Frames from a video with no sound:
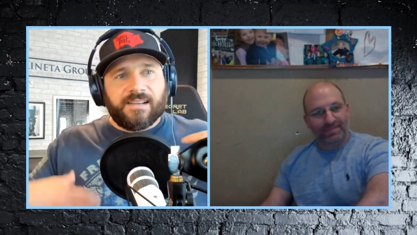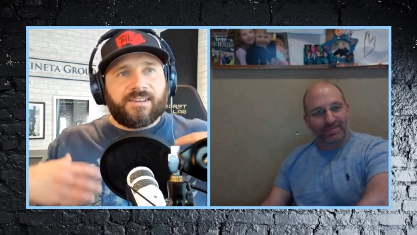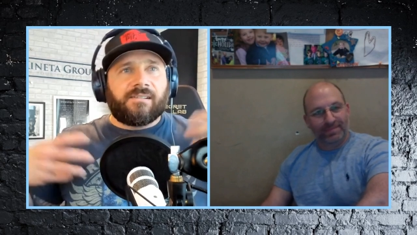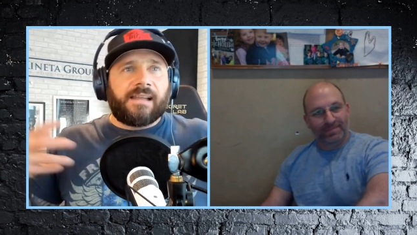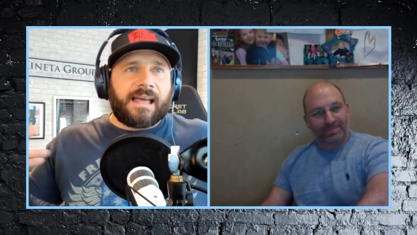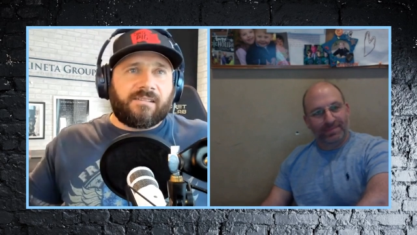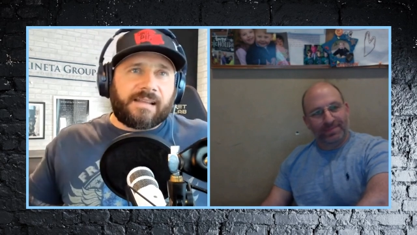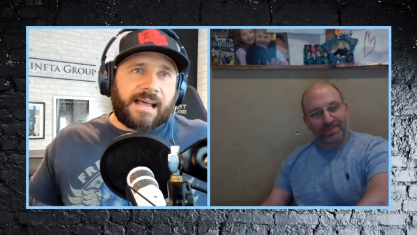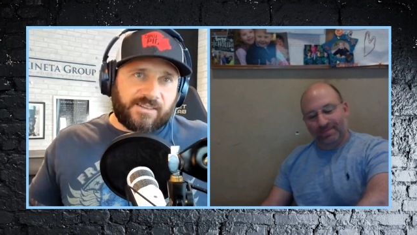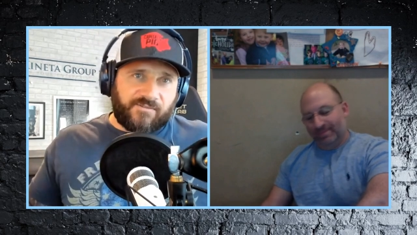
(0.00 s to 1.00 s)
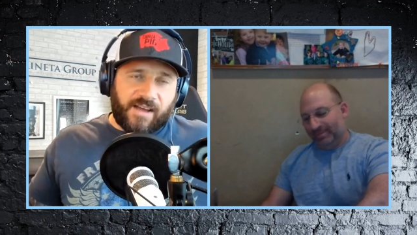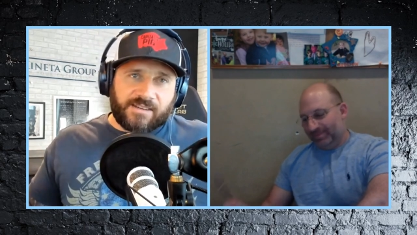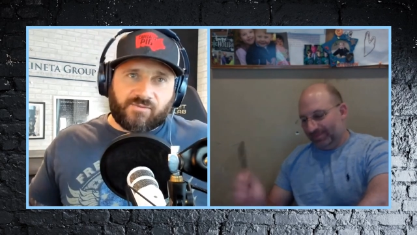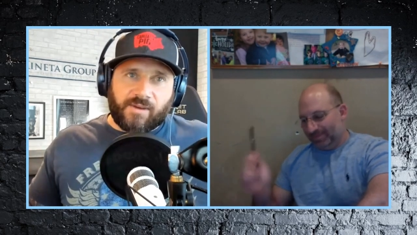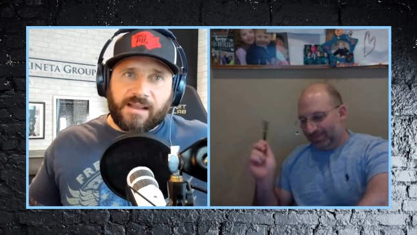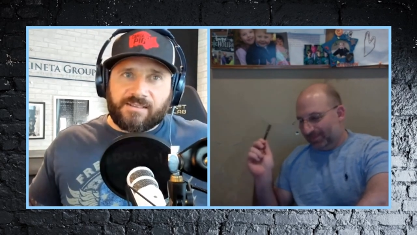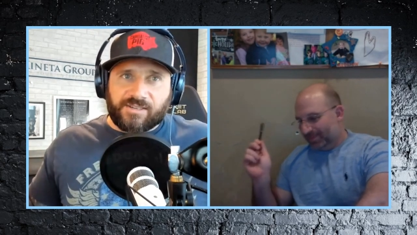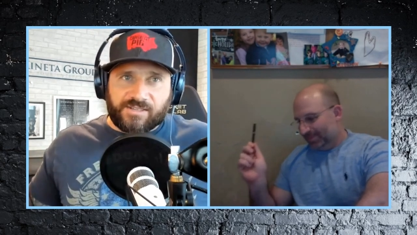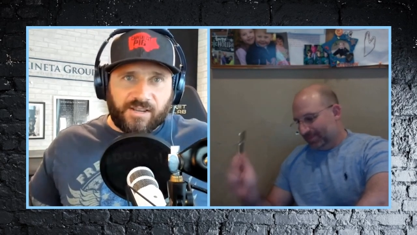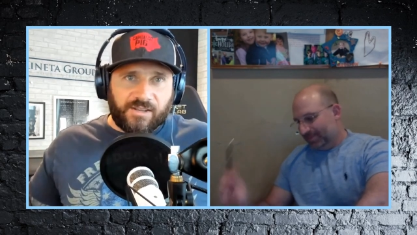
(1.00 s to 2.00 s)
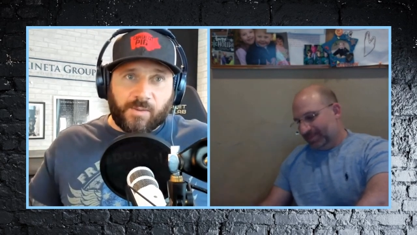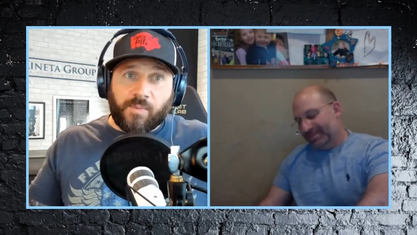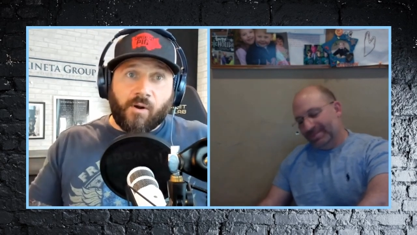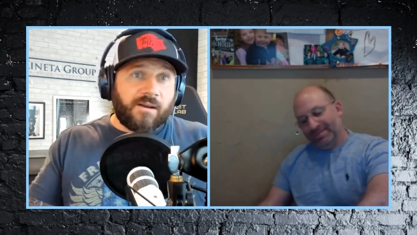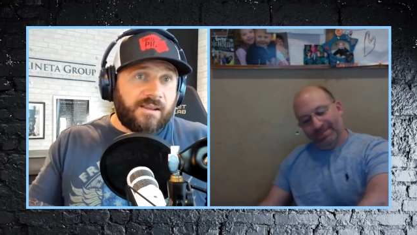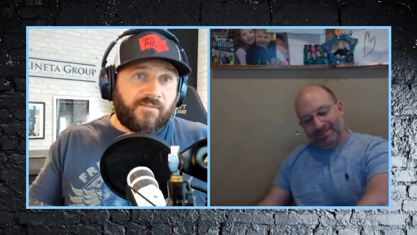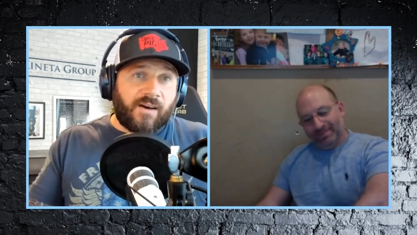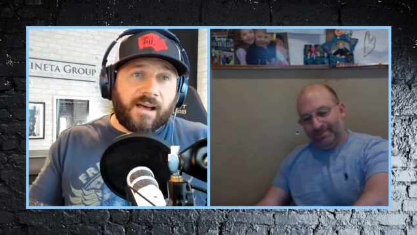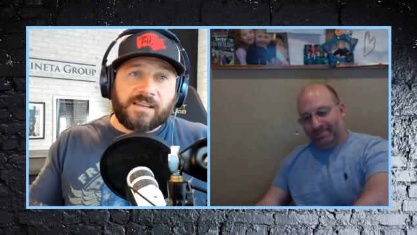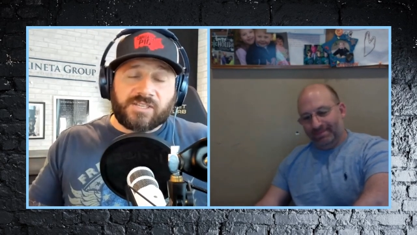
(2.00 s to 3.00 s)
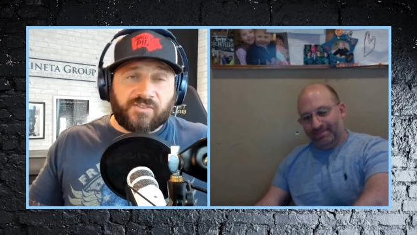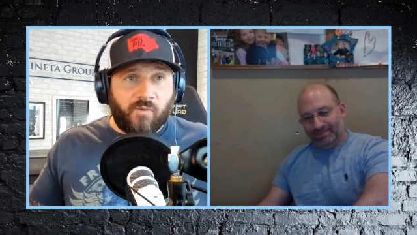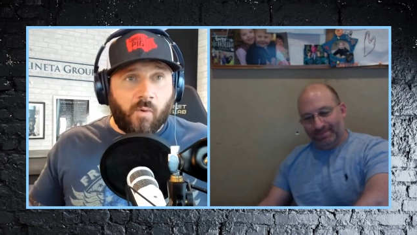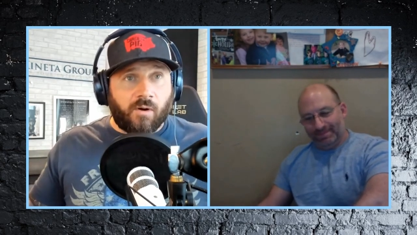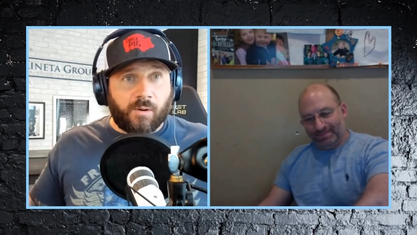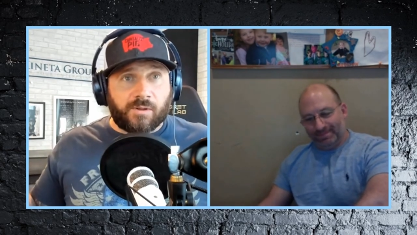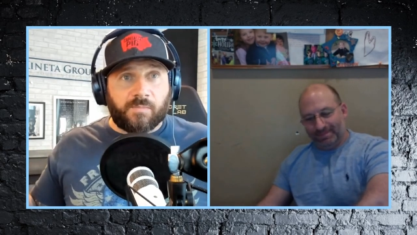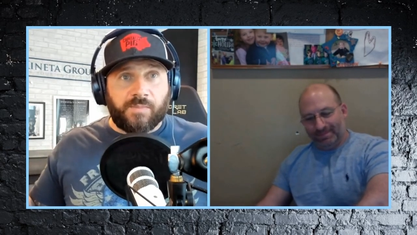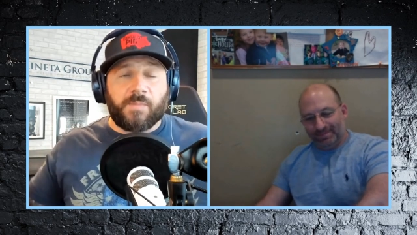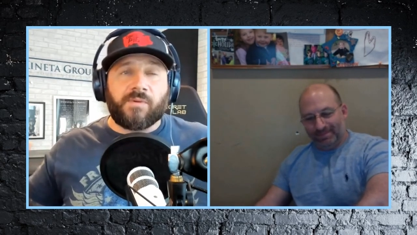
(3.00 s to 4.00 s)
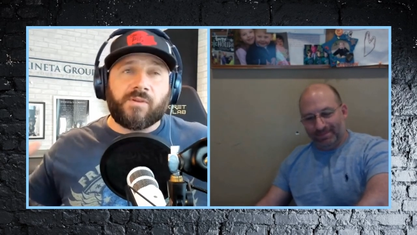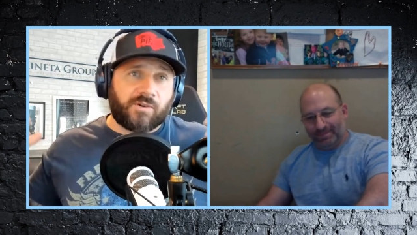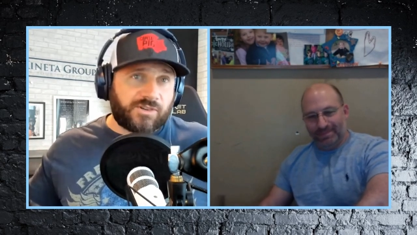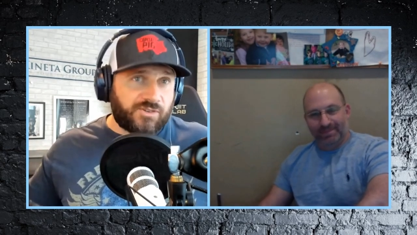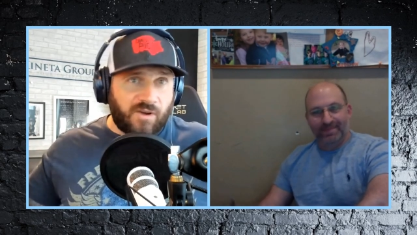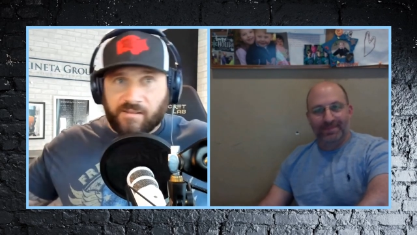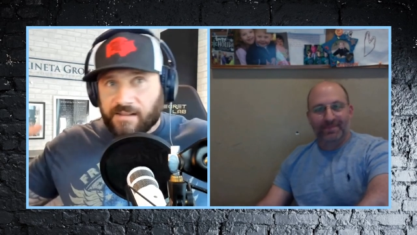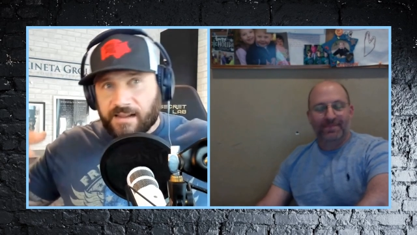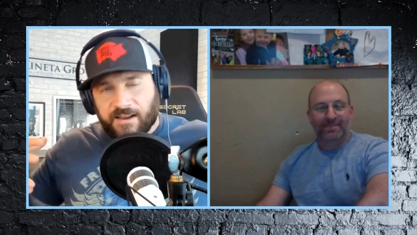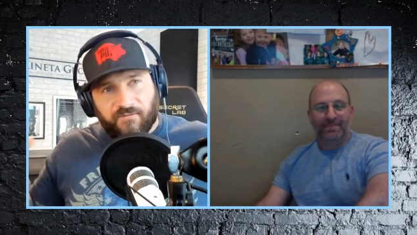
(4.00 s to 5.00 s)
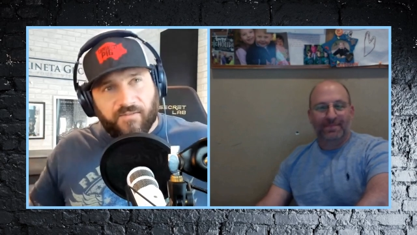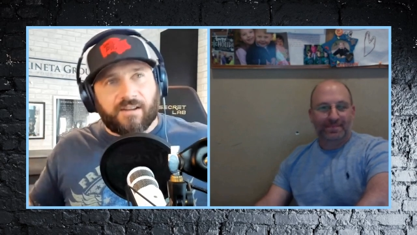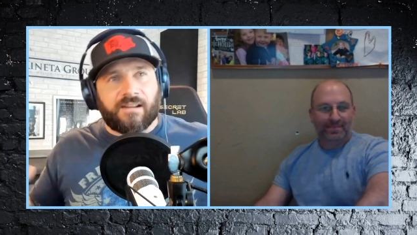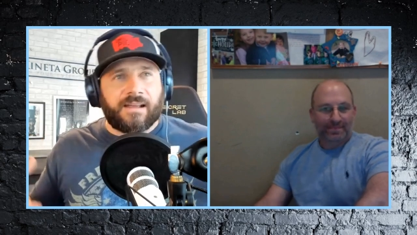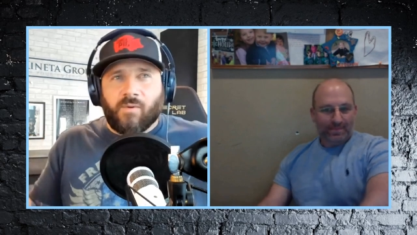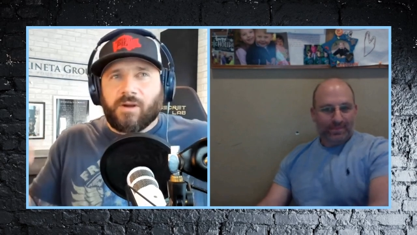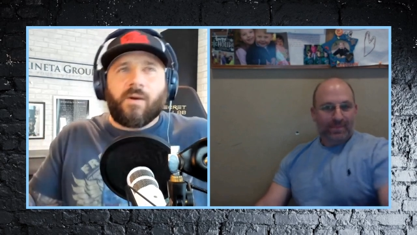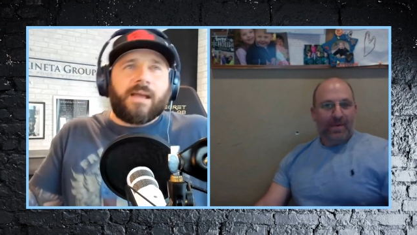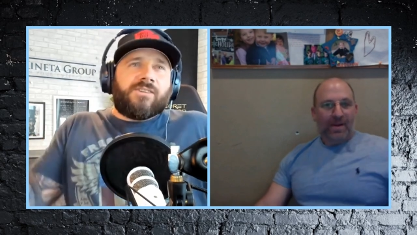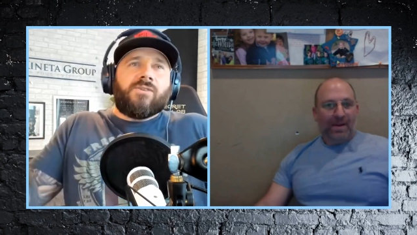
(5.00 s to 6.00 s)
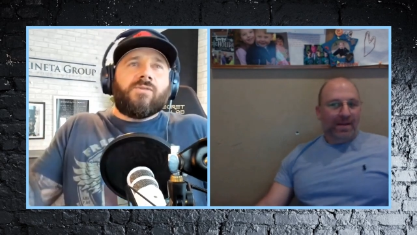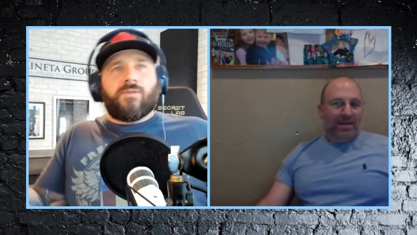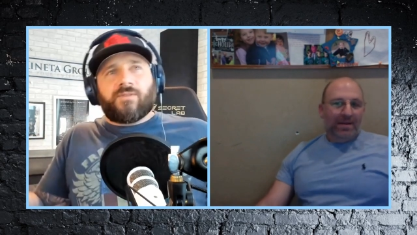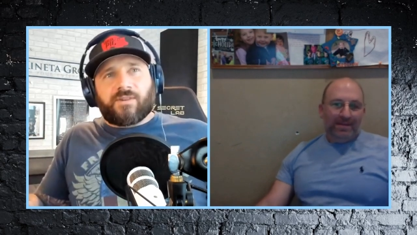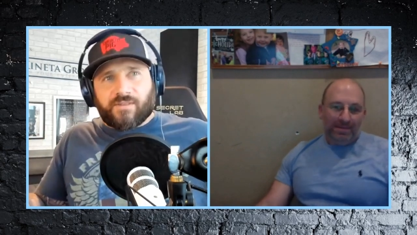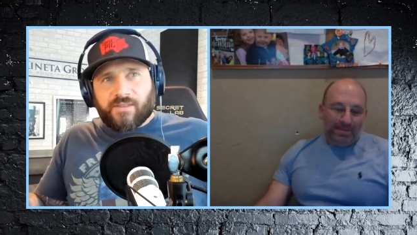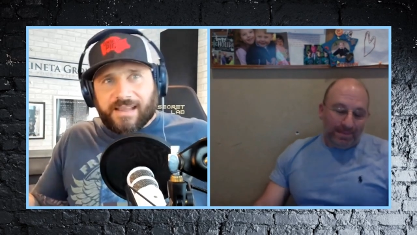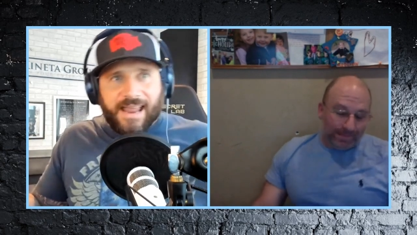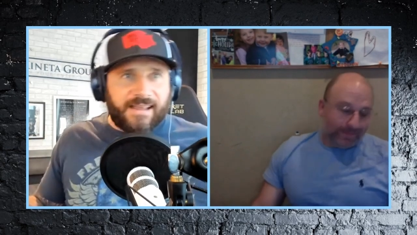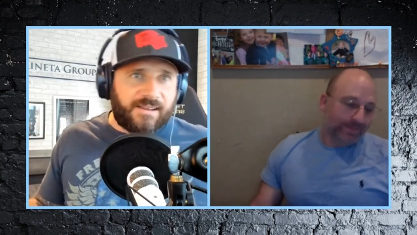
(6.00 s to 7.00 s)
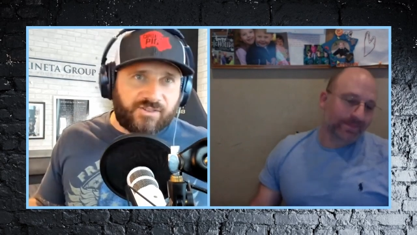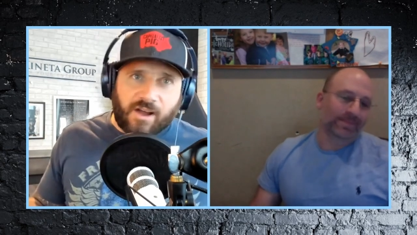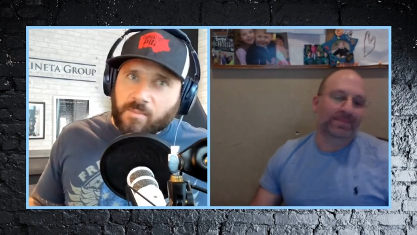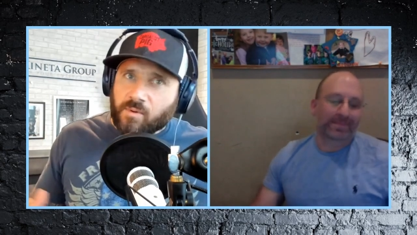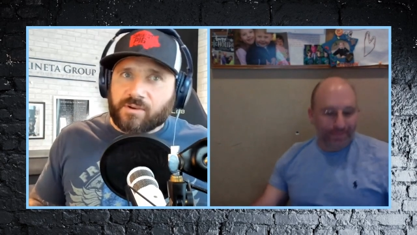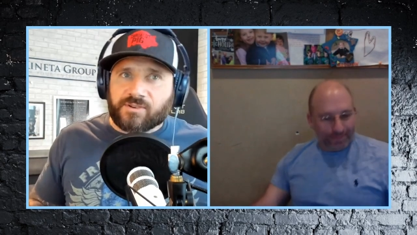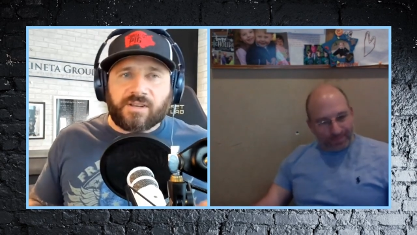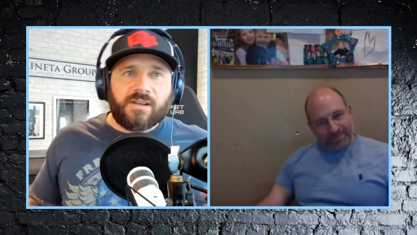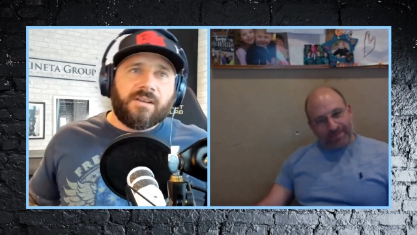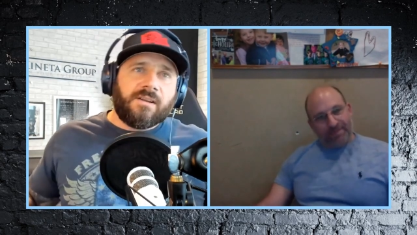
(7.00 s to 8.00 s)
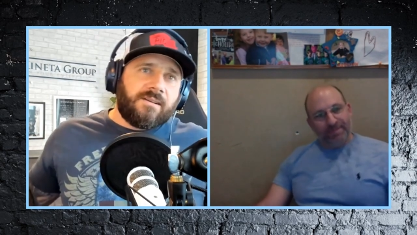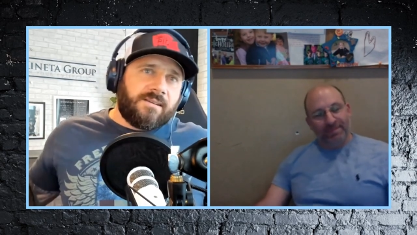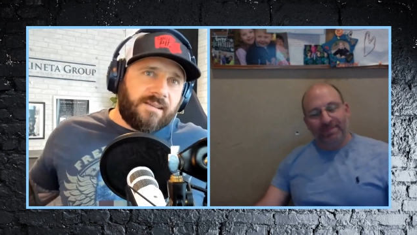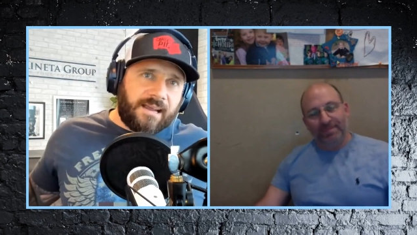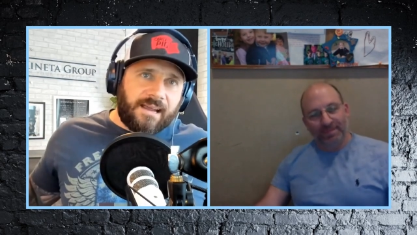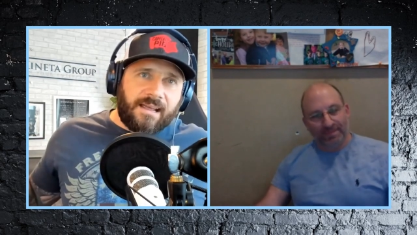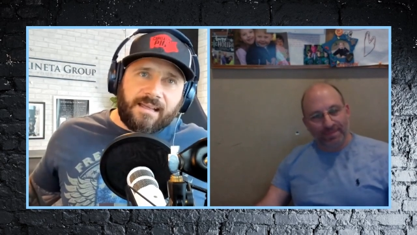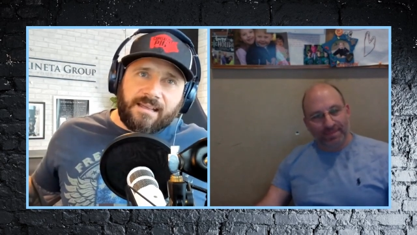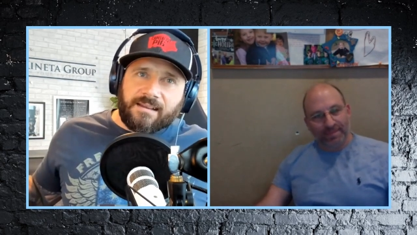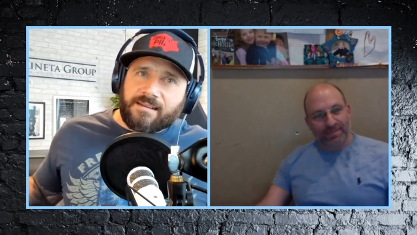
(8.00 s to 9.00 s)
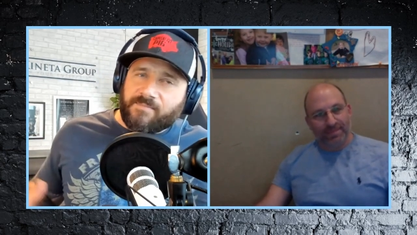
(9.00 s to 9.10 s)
Speaker 1: your last your last advice, right? Just uh, your parting advice for the people who are struggling and figuring like, what do I do? And they're they they can not get job orders, and